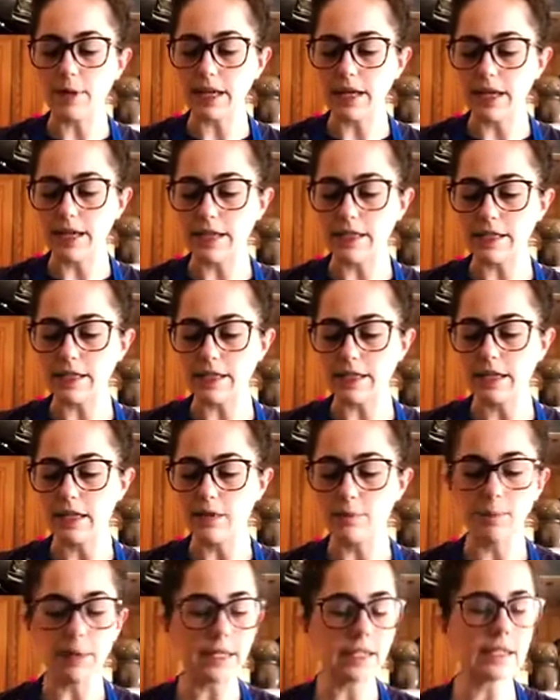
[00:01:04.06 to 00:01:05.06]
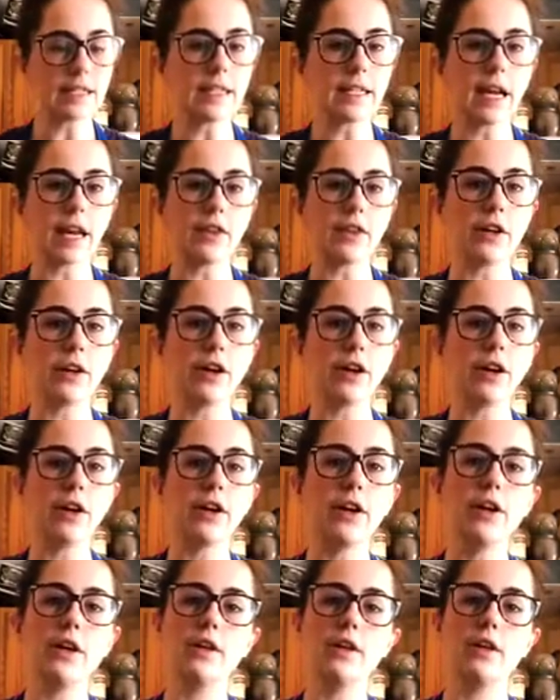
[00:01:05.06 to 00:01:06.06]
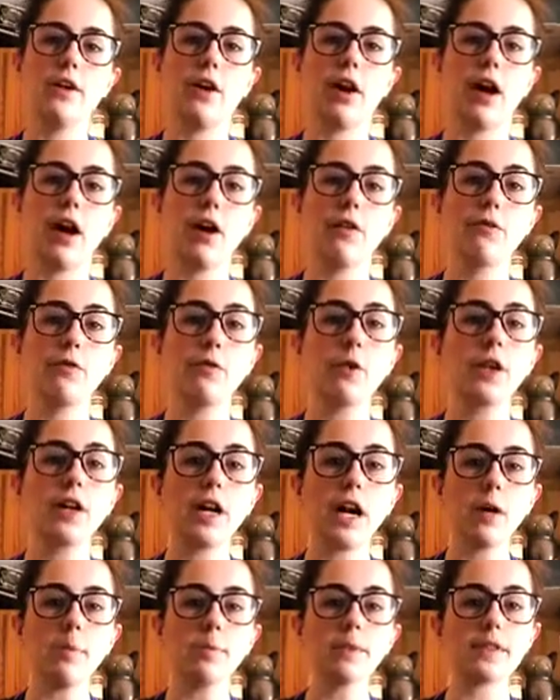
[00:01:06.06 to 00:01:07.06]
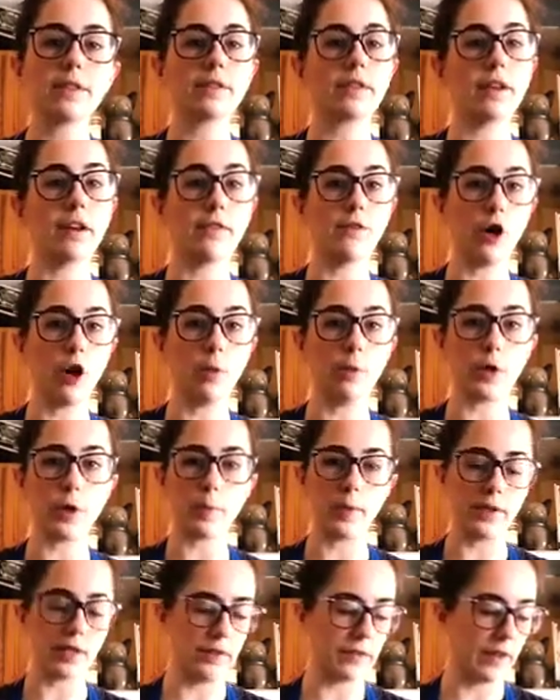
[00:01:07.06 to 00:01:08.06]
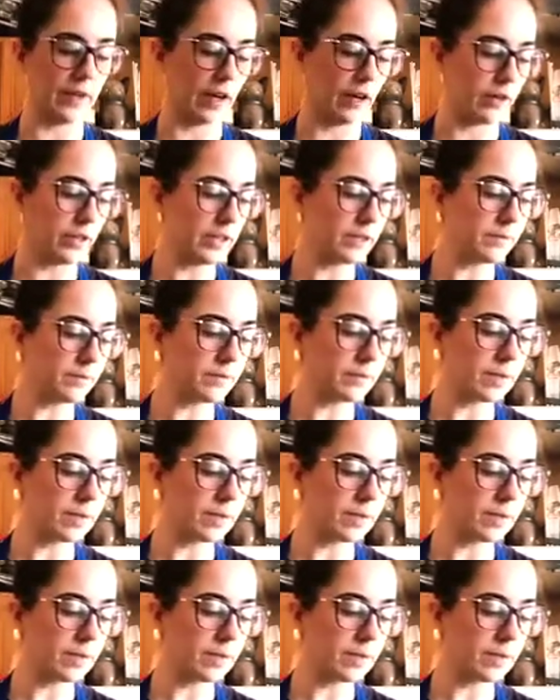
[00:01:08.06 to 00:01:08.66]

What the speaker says: is mix together 4 cups of all-purpose flour,